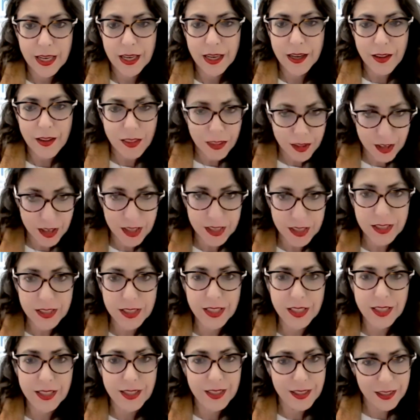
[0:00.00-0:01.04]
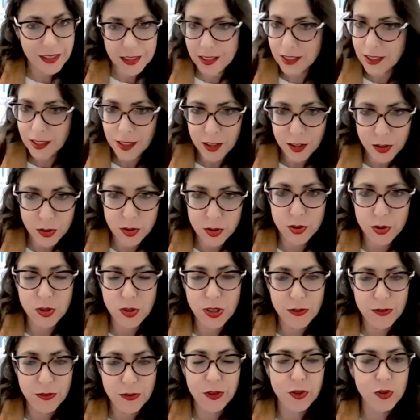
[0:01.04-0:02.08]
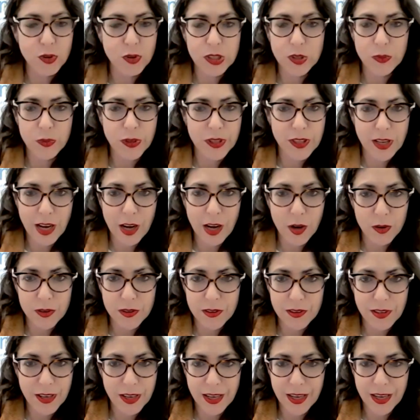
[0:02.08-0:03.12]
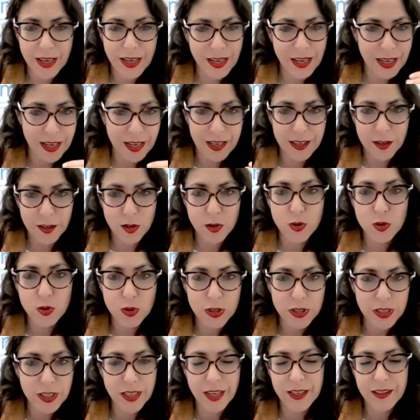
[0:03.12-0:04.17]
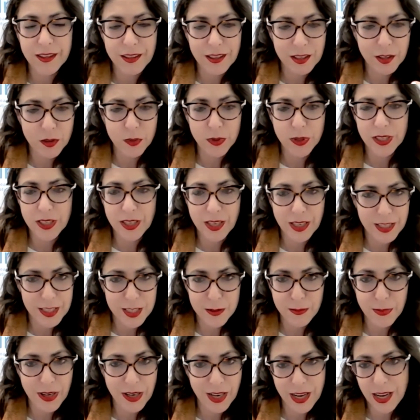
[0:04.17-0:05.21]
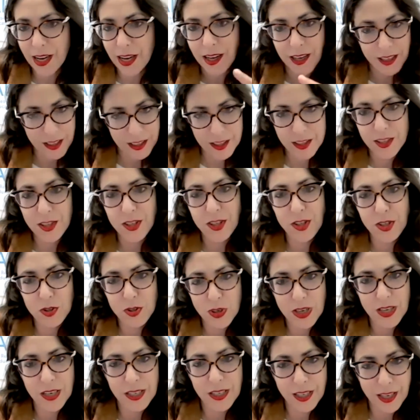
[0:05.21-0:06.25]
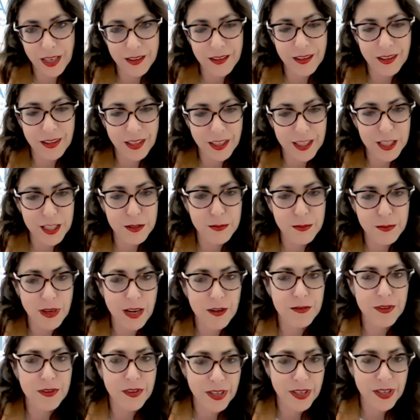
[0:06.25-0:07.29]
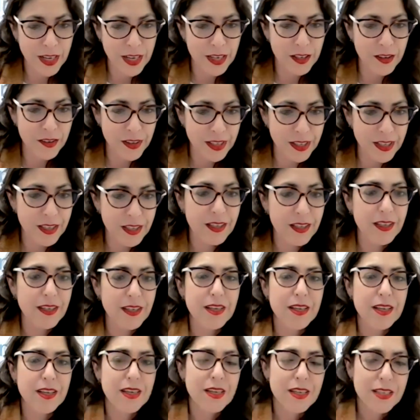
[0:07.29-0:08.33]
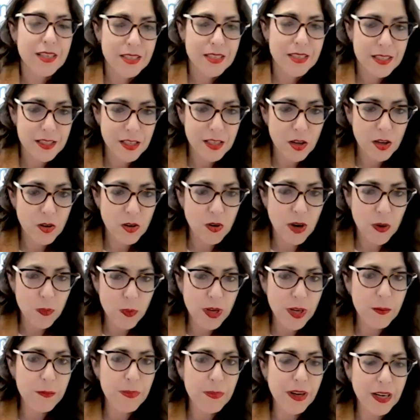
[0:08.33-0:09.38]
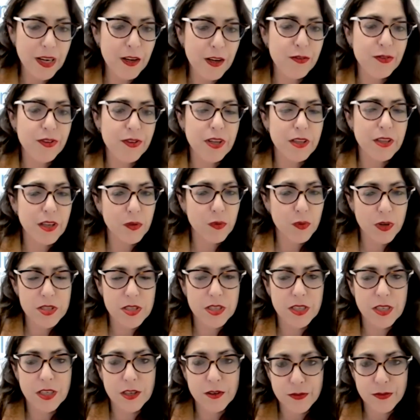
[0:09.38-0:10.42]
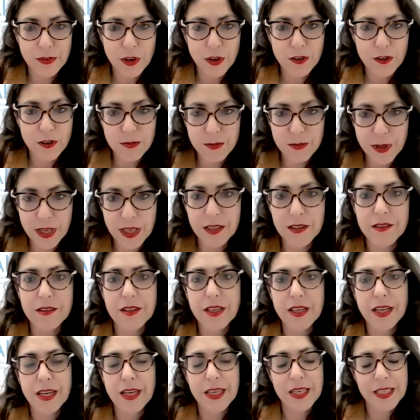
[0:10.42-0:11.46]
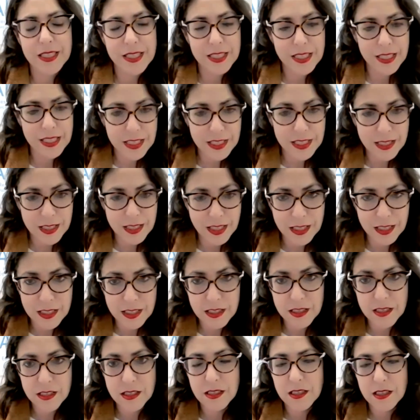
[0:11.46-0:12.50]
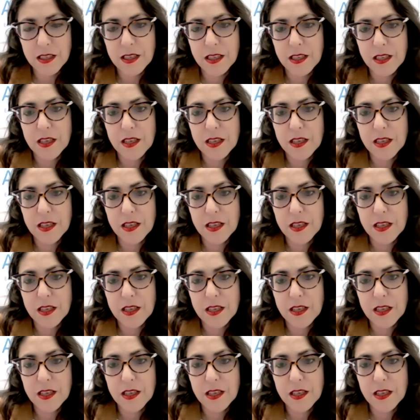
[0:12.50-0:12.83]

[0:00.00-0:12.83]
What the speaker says: 30, if you do it without coordinating with Hezbollah, you are getting Hezbollah very angry. So we believe that there was an involvement and assistance